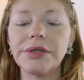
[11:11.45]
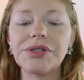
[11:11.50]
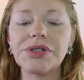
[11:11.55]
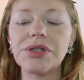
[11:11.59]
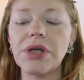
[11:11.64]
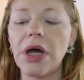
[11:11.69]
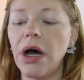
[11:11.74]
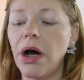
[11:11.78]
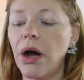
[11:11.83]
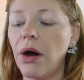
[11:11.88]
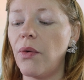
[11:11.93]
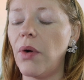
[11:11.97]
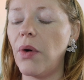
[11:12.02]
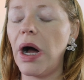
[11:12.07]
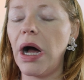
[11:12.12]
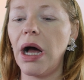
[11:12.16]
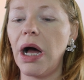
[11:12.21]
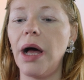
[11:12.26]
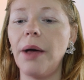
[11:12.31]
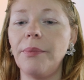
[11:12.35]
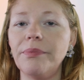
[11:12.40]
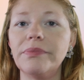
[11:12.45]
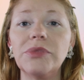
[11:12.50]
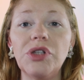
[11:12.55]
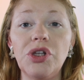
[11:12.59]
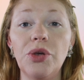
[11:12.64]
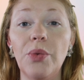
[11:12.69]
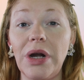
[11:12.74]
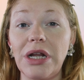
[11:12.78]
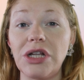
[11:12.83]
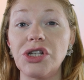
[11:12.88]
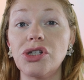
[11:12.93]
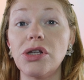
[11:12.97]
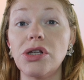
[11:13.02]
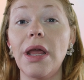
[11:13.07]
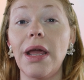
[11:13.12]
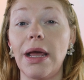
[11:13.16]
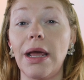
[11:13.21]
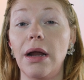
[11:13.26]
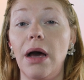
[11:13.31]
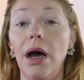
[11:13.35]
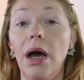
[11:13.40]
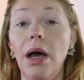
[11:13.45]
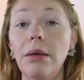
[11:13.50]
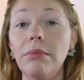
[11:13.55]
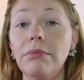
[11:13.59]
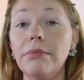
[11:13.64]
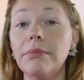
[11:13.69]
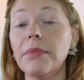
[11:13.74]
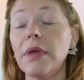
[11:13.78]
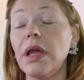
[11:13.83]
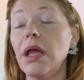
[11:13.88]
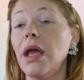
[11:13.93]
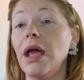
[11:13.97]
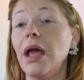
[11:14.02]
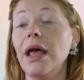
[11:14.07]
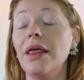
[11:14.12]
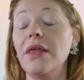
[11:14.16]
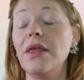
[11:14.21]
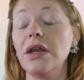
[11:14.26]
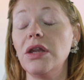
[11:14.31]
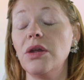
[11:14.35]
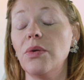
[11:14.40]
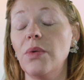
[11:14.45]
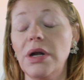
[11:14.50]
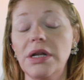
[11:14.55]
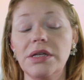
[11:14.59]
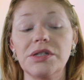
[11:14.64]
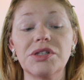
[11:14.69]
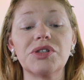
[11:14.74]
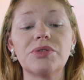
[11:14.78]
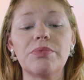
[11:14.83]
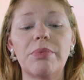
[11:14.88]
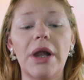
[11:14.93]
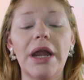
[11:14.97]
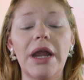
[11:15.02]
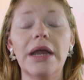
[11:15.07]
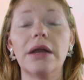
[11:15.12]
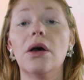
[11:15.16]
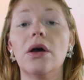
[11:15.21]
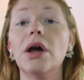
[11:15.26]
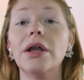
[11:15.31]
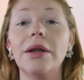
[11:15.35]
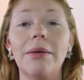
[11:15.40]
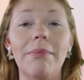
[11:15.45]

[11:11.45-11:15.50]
So you want to shake it up, and then you want to spray it on.